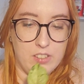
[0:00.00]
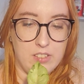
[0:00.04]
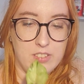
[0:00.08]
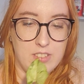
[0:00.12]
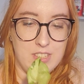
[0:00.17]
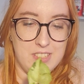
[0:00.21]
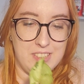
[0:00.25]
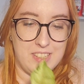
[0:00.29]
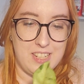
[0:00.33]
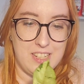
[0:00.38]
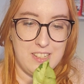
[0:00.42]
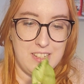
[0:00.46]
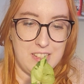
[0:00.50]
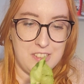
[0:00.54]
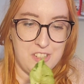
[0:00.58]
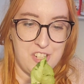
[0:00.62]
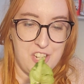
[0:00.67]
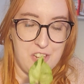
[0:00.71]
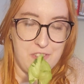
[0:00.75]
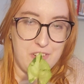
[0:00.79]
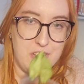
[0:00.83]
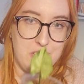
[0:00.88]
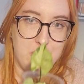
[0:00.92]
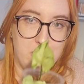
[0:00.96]
This guy
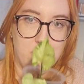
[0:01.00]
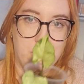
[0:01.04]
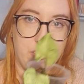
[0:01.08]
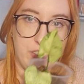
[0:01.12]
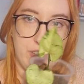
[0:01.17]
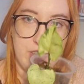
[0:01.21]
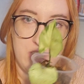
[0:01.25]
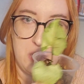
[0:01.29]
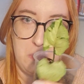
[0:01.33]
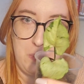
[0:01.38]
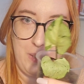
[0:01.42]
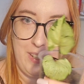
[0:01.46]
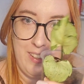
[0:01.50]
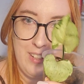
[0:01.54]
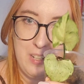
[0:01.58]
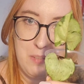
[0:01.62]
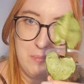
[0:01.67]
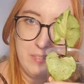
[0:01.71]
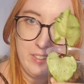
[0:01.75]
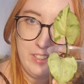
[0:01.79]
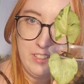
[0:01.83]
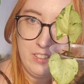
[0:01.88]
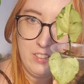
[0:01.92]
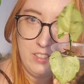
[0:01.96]
actually feels a little crispy. He
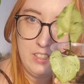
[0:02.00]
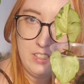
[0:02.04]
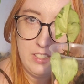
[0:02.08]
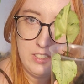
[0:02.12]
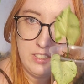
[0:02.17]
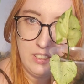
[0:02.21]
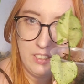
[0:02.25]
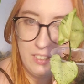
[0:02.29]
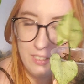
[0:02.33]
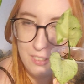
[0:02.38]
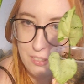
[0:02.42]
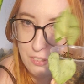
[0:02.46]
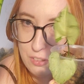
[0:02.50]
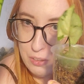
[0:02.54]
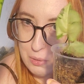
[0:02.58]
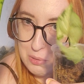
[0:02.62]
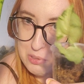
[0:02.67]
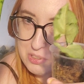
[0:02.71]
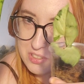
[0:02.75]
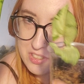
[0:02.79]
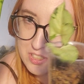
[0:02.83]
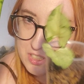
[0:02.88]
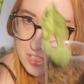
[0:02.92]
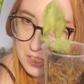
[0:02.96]
might need to go
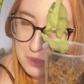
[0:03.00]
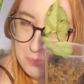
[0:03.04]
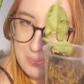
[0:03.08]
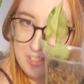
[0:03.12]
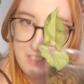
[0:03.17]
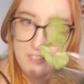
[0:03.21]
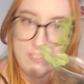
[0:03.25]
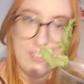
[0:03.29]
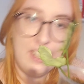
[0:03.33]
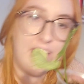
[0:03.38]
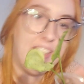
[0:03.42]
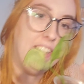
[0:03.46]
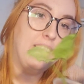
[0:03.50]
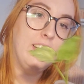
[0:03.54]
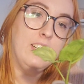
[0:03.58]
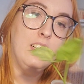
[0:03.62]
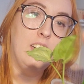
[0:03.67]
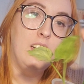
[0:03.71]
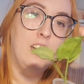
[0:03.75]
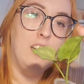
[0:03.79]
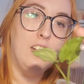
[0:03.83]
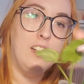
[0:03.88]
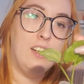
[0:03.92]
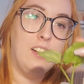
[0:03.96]
closer to the humidifier.
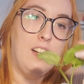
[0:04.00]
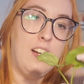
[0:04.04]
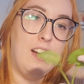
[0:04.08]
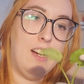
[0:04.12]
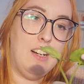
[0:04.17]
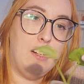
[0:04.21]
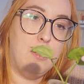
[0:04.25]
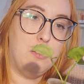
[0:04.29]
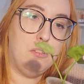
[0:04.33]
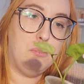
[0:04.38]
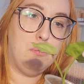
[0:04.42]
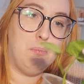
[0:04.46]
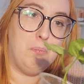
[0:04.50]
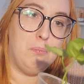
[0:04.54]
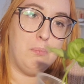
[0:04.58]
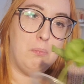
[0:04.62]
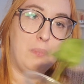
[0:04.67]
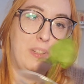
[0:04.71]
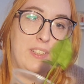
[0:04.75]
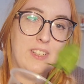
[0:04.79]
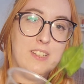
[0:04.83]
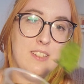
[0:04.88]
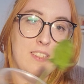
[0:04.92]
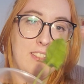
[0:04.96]

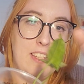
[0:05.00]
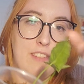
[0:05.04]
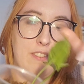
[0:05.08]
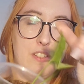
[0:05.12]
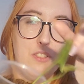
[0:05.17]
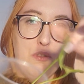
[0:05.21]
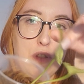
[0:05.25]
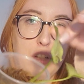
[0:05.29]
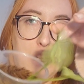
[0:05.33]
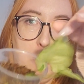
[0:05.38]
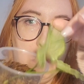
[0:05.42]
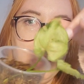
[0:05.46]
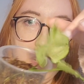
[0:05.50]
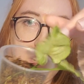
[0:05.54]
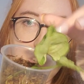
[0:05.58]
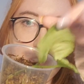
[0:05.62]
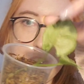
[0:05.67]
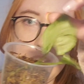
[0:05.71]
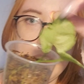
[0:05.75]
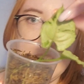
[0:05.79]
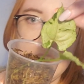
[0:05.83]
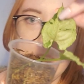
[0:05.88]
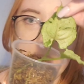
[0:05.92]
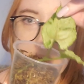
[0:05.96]
But this leaf is really pretty
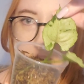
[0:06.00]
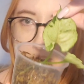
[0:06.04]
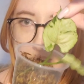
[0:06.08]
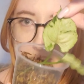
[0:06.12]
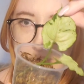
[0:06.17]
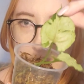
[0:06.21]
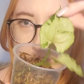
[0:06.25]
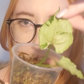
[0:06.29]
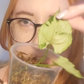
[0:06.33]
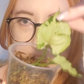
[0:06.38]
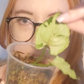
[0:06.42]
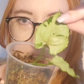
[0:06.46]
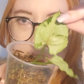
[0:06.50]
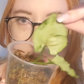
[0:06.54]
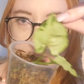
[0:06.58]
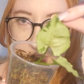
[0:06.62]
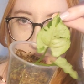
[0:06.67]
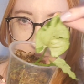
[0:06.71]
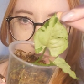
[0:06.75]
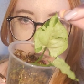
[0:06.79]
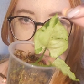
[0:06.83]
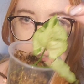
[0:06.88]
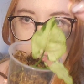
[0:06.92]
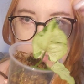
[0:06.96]
right here. It has
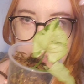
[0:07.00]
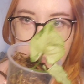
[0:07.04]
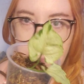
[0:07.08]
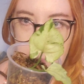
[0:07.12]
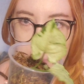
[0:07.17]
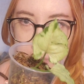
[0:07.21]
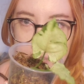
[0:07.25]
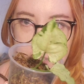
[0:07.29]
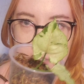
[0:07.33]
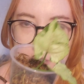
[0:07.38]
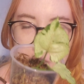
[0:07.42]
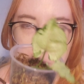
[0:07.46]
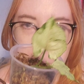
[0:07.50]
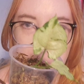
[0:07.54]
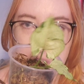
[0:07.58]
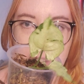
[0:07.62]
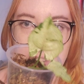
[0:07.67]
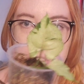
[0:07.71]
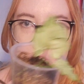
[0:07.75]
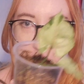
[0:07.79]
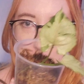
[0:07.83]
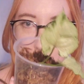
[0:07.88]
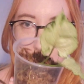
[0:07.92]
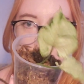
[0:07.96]
kind of like bigger
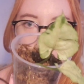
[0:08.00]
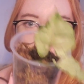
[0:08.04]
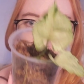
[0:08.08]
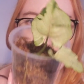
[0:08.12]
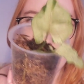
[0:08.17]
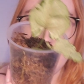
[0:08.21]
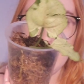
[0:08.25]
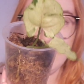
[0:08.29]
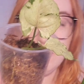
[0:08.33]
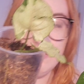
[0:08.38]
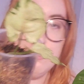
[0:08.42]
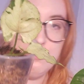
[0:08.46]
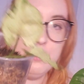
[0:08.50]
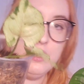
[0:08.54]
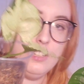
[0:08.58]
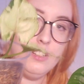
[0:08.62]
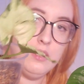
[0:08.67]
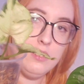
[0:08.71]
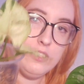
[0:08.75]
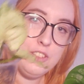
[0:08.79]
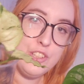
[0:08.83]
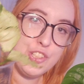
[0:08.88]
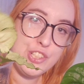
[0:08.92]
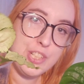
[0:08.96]
splotches of
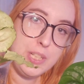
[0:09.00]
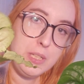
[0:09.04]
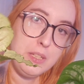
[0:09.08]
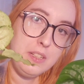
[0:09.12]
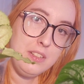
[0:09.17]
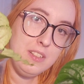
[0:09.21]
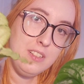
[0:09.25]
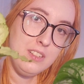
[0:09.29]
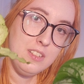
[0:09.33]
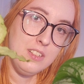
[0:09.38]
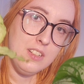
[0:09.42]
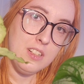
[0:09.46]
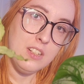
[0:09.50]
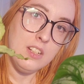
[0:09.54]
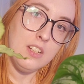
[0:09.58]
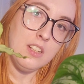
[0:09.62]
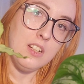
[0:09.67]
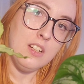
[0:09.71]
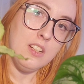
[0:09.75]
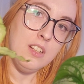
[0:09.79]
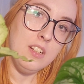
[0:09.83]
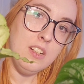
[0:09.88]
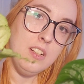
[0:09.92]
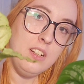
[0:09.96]
green.
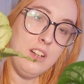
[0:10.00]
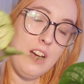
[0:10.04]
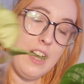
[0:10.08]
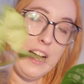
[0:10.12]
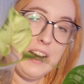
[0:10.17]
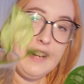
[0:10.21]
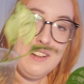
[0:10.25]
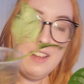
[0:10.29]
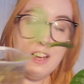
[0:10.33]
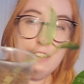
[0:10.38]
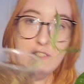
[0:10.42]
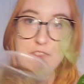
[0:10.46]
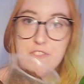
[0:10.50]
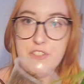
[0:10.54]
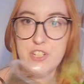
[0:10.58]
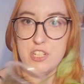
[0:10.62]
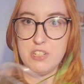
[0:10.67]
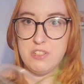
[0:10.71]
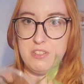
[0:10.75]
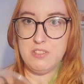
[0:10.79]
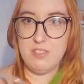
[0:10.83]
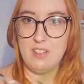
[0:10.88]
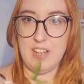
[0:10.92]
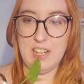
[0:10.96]
I
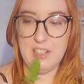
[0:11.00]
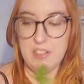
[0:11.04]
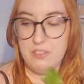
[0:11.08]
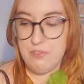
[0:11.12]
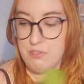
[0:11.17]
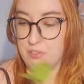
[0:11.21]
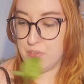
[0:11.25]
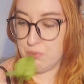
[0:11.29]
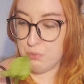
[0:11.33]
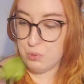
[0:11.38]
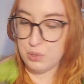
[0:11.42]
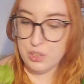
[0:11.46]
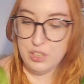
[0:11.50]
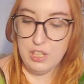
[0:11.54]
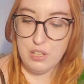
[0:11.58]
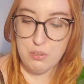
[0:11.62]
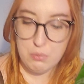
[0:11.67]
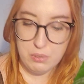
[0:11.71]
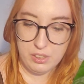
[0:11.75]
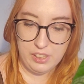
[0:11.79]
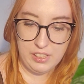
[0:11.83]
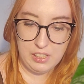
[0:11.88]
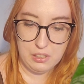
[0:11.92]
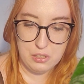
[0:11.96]
really,
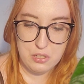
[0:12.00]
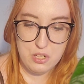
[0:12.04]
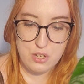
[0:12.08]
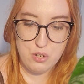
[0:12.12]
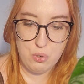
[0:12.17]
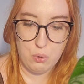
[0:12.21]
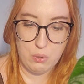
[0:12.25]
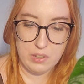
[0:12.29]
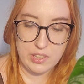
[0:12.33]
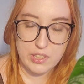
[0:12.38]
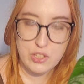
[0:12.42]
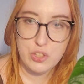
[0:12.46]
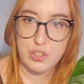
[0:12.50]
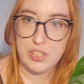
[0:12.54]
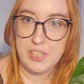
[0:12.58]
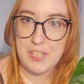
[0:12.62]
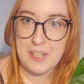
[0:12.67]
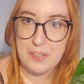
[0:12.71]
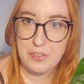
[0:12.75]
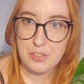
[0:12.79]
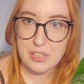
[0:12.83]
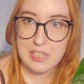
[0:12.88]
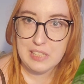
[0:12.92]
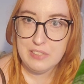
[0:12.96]
really adore green
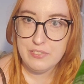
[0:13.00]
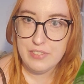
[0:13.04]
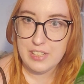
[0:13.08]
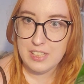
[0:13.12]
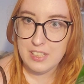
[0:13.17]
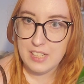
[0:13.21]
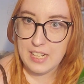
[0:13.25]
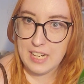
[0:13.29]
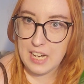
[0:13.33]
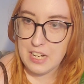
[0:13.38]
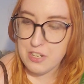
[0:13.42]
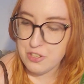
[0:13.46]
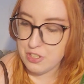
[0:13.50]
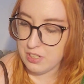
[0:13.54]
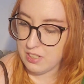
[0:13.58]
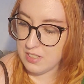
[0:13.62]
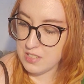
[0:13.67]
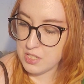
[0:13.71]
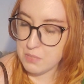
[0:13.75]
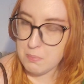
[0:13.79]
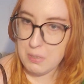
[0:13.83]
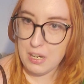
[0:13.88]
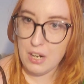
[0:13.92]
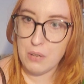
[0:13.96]
on green
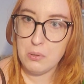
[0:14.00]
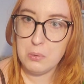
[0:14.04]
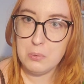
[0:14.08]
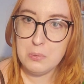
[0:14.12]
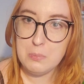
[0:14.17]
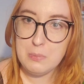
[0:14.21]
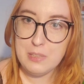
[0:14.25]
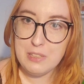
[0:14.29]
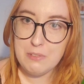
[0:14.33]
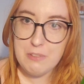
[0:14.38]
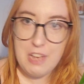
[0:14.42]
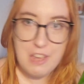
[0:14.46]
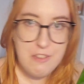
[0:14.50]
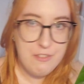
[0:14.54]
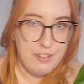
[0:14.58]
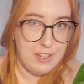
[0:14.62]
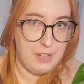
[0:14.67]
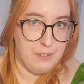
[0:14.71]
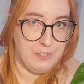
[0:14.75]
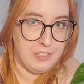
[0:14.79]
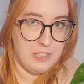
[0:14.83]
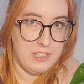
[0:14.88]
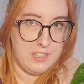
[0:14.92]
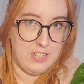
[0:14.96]
variegation. It's probably my
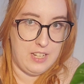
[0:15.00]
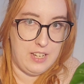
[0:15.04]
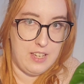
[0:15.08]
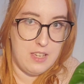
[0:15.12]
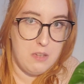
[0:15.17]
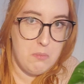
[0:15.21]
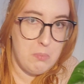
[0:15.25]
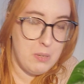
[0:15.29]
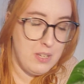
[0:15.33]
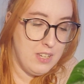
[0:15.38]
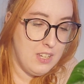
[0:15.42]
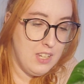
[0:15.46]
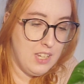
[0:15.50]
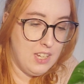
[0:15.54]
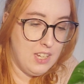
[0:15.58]
favorite type.